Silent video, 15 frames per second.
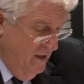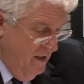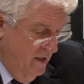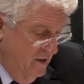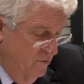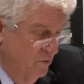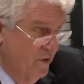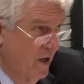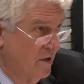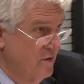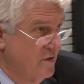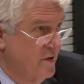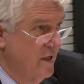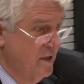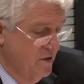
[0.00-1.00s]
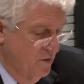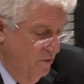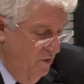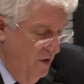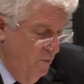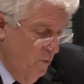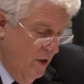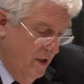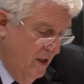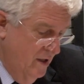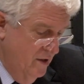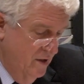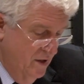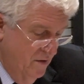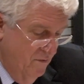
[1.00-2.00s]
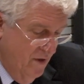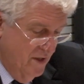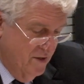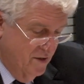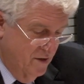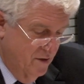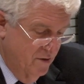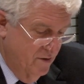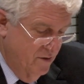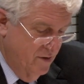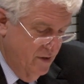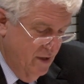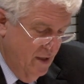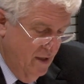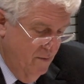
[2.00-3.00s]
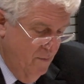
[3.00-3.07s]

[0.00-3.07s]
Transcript: In 2006, only 100 investors